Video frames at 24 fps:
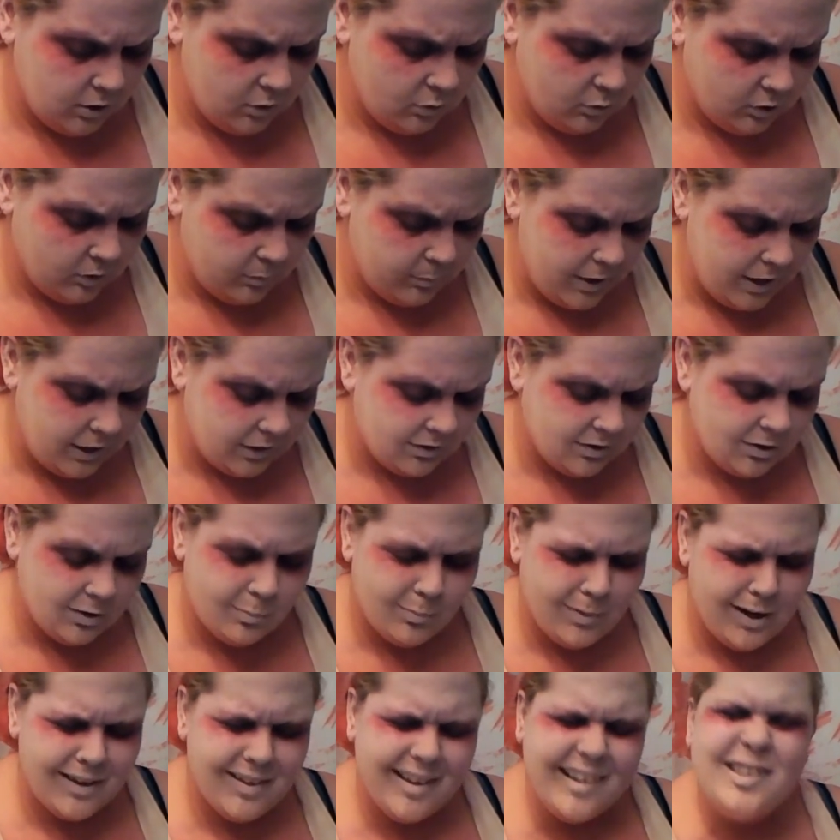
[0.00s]
you can make them,
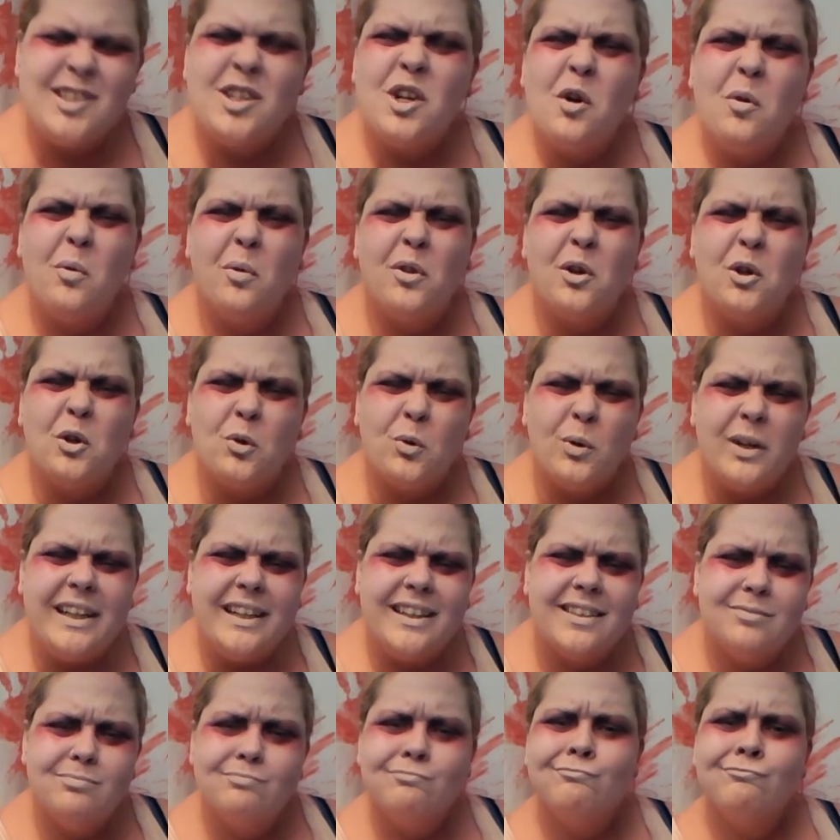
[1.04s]
I like to go with a
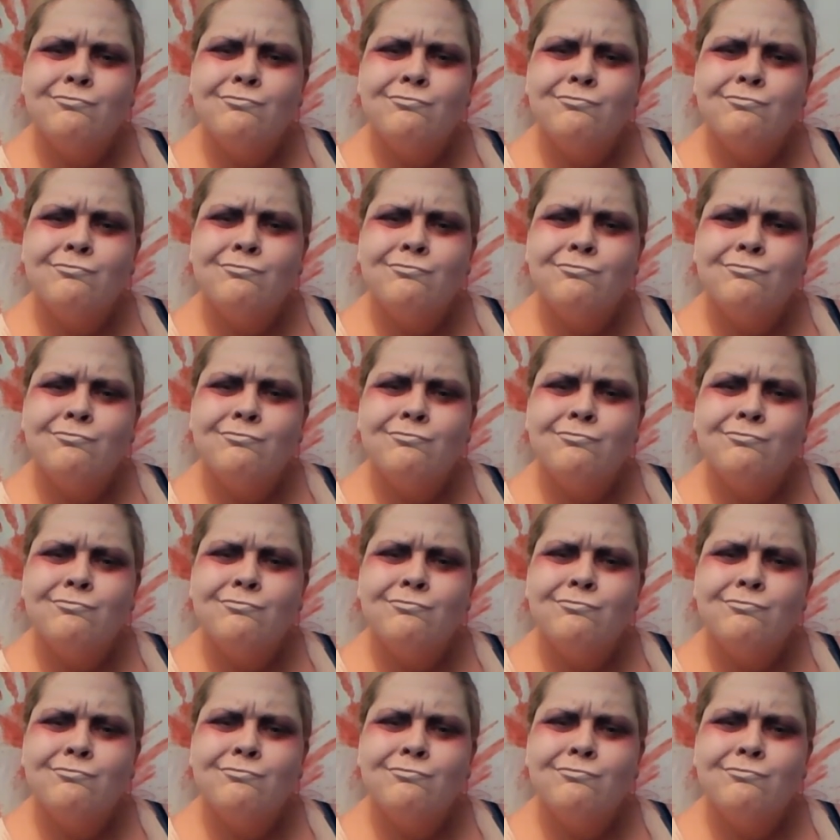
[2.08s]
green